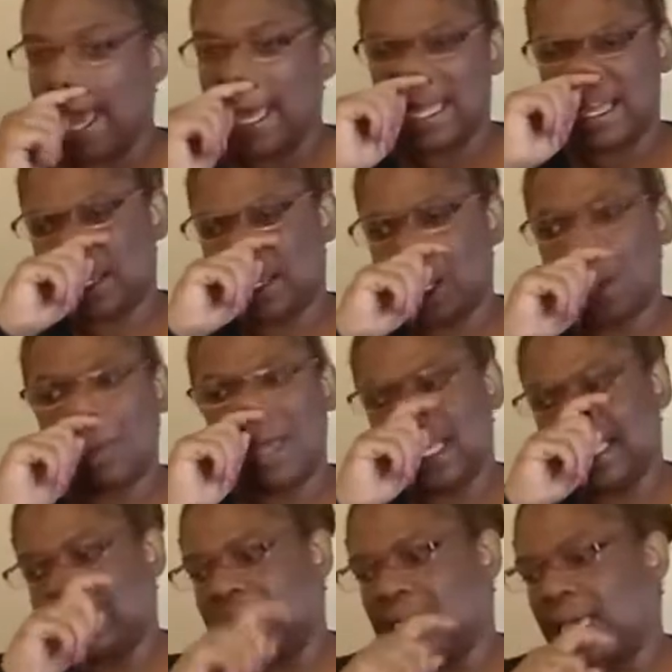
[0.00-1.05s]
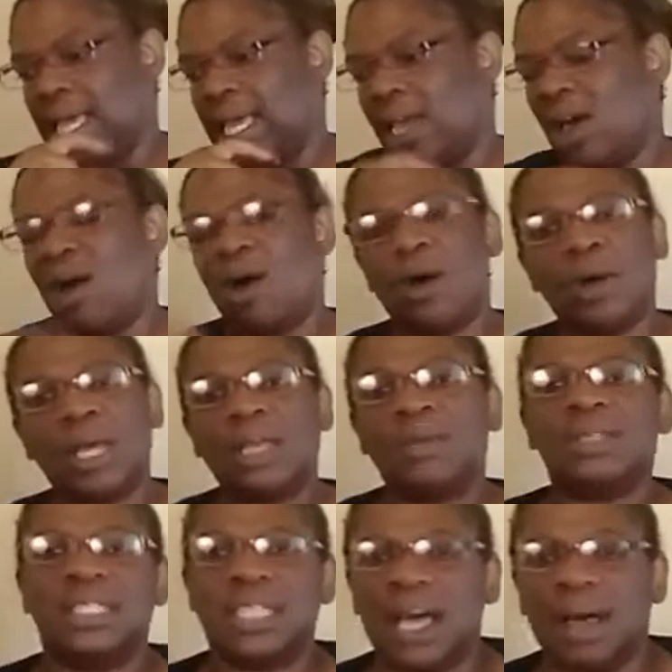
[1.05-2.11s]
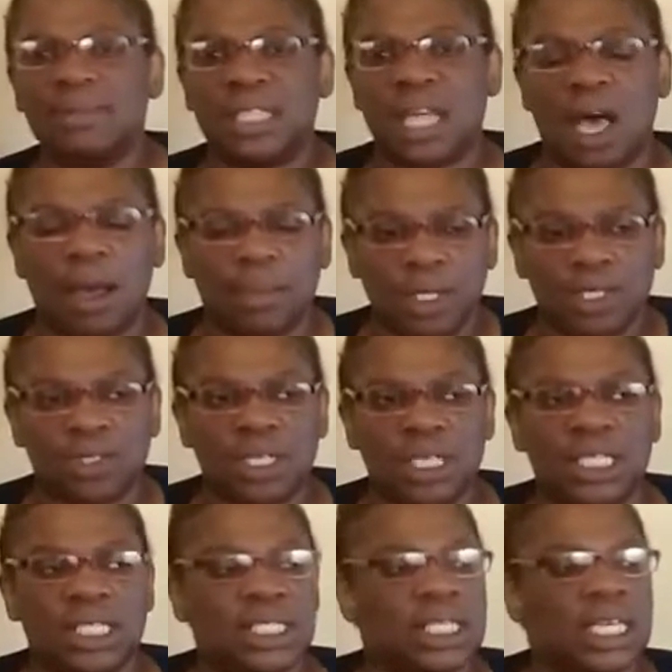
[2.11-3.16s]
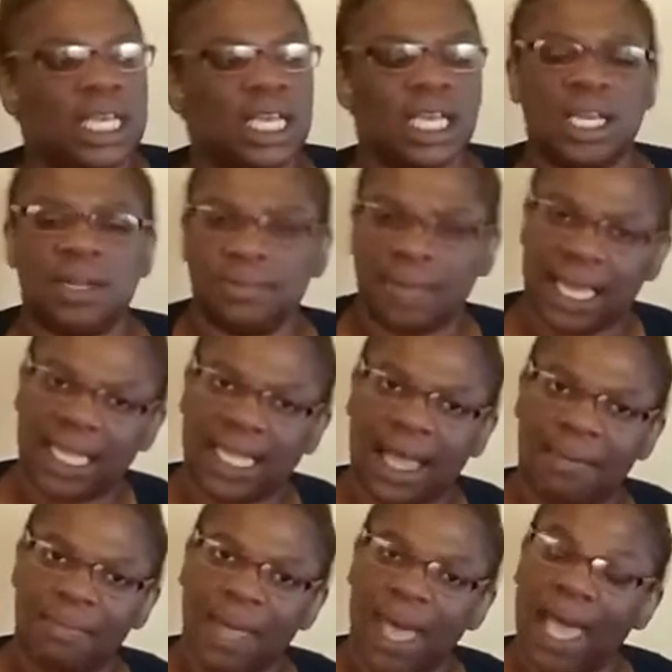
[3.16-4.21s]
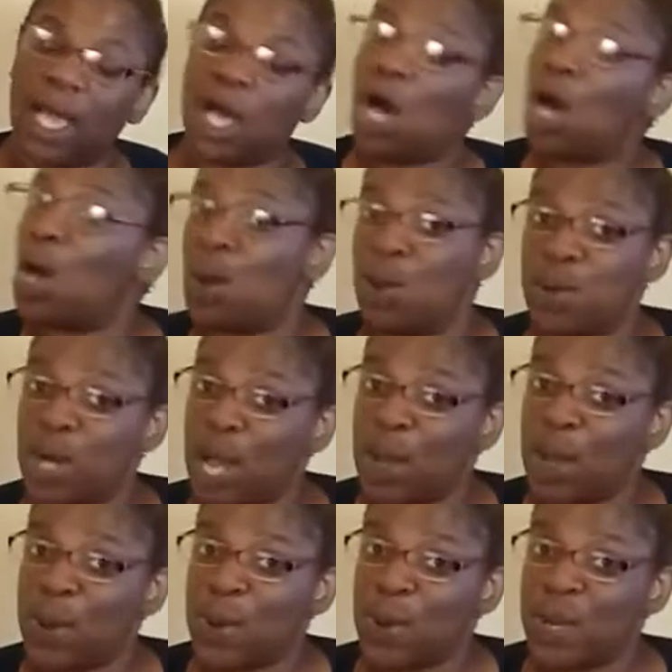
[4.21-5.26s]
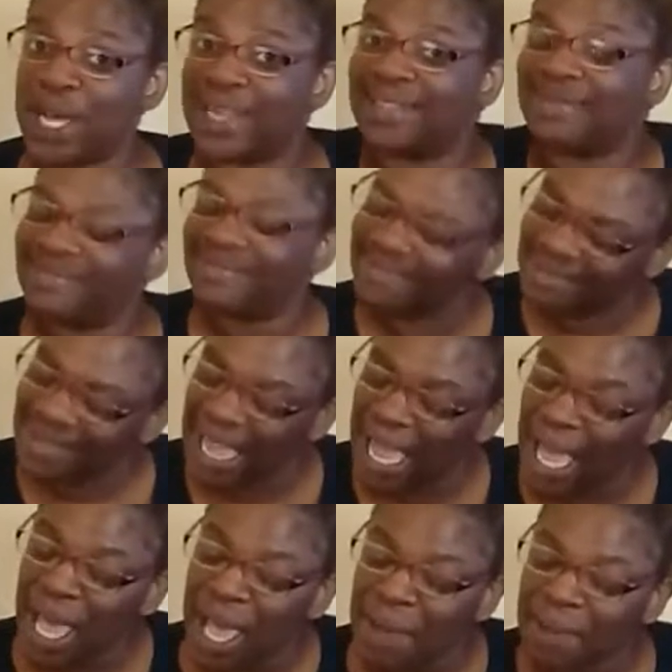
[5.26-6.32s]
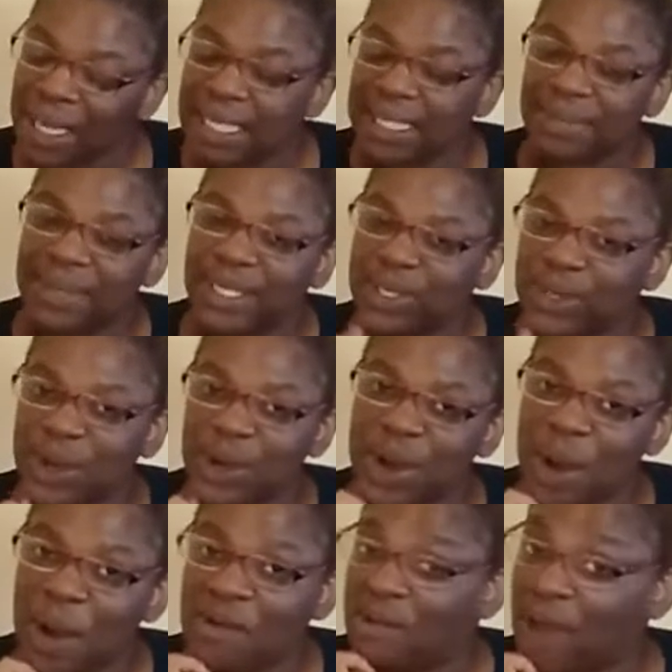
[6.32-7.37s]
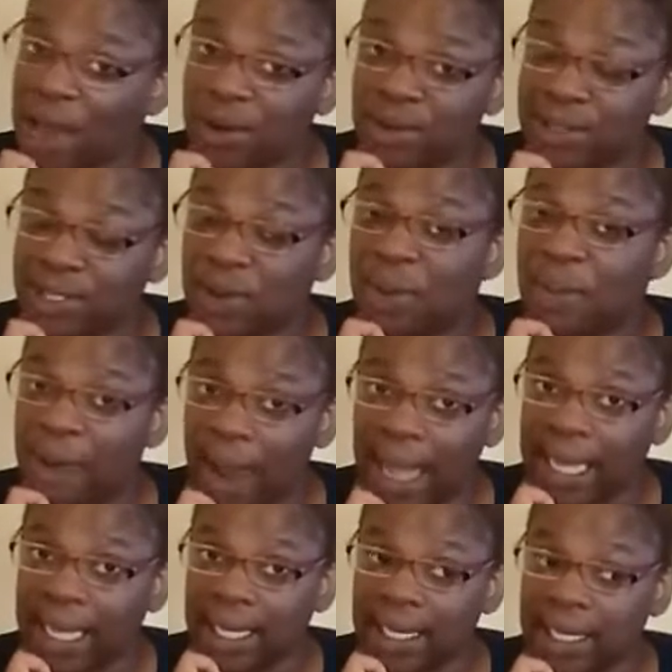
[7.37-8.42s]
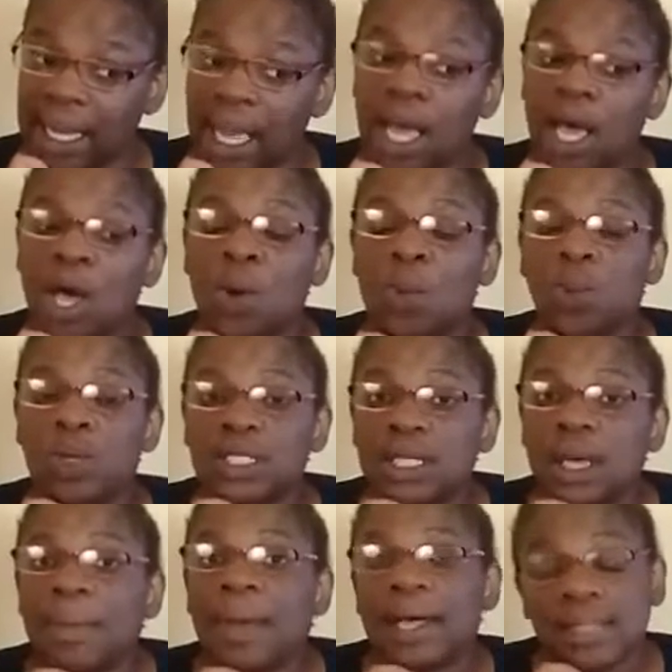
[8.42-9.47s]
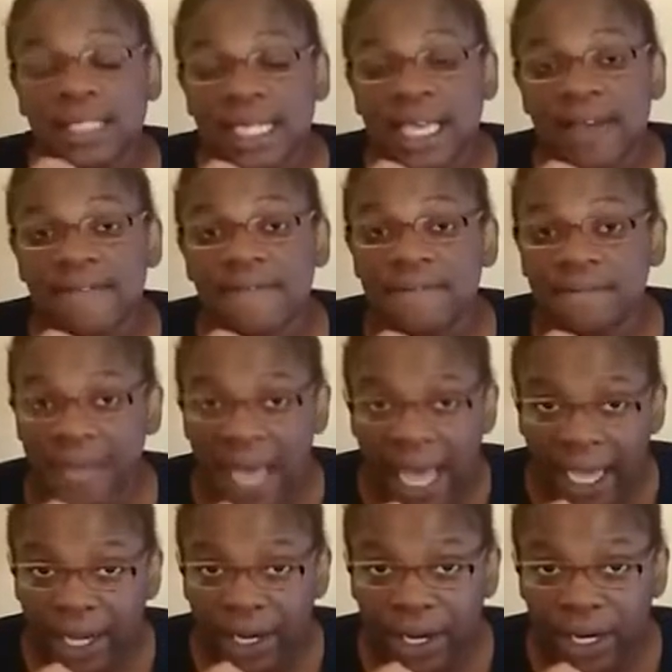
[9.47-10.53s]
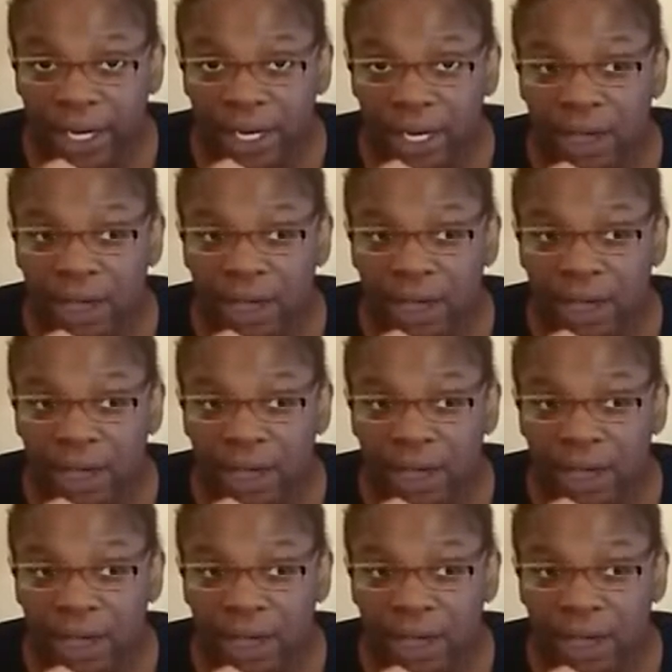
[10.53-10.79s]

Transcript: Now you might say, oh, he was an optometrist, he could have paid that back. Oh no, because Mr. Ronald O'Brien was about to get fired